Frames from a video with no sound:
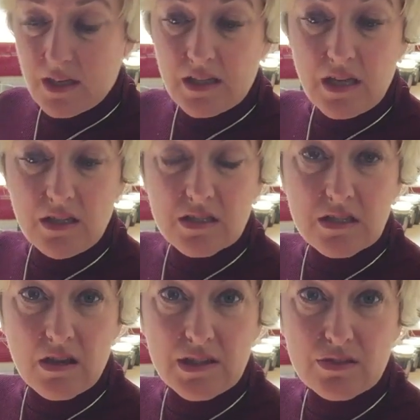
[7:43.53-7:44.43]
get your
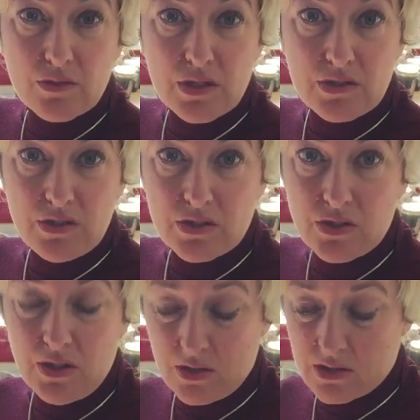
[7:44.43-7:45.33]
slice or your
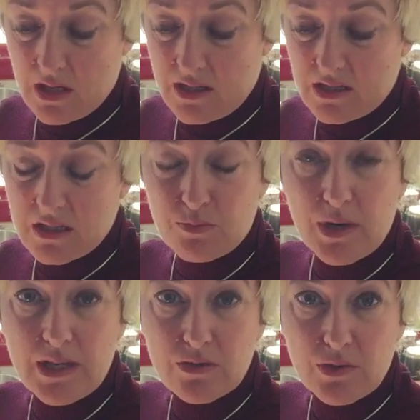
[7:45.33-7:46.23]
2 little slices of
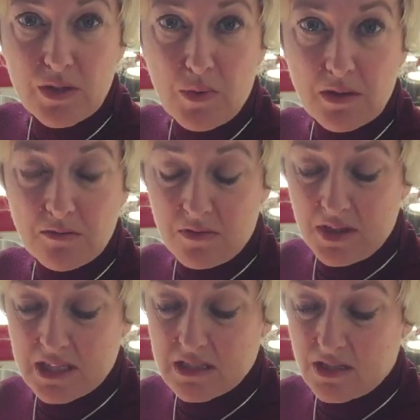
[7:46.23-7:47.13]
bread or your 1
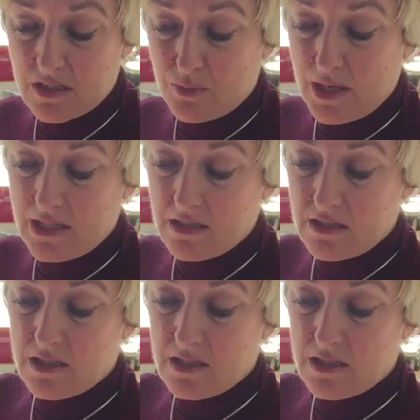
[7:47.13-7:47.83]
thick slice of bread,